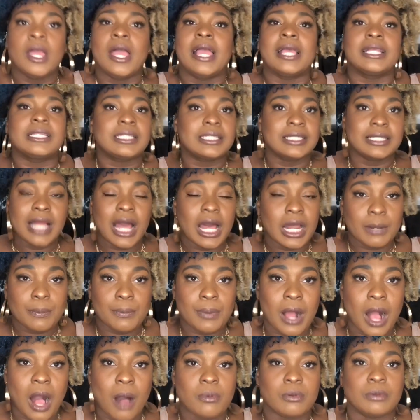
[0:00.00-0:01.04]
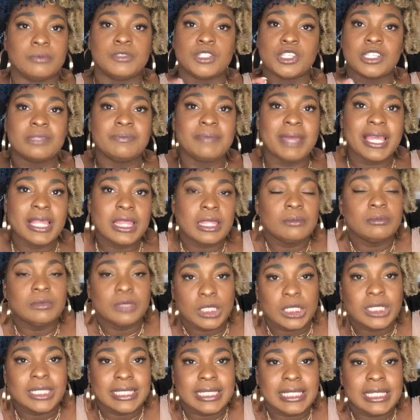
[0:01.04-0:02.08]
It's not a problem. Just make them
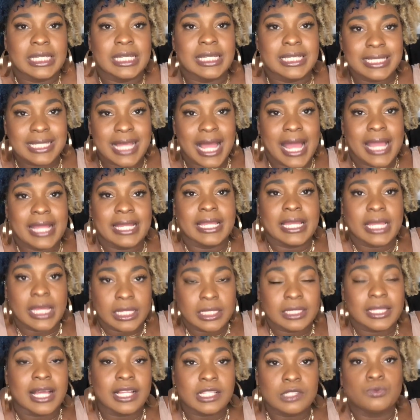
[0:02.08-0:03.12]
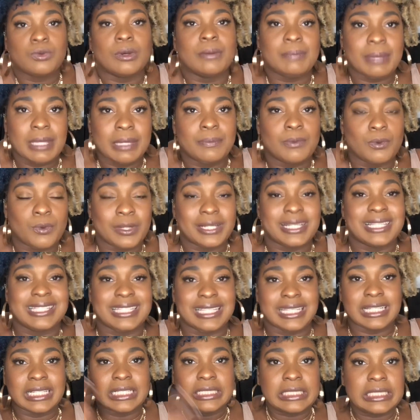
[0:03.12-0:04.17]
look neat and tidy, and that's what people want to see
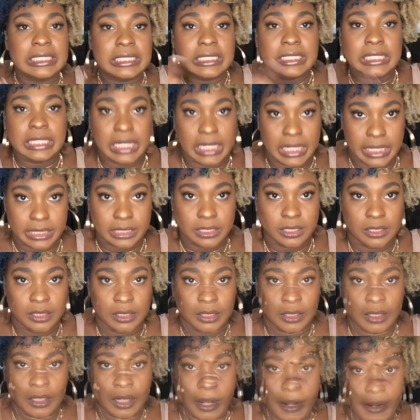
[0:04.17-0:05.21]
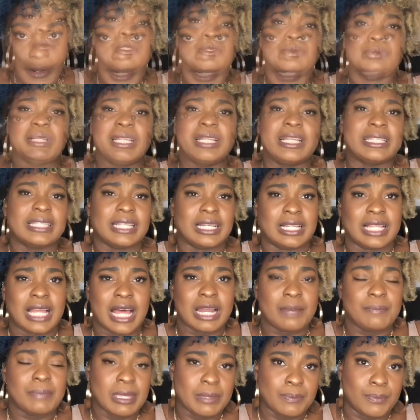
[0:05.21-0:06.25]
clean cut. I've come to realize that a lot
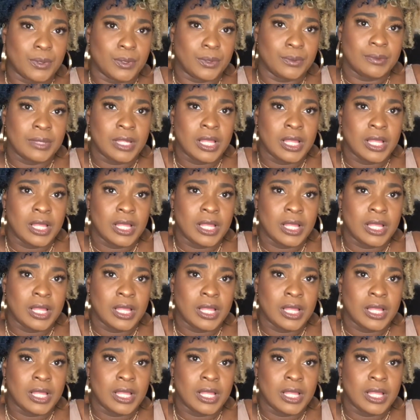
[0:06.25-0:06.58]
of people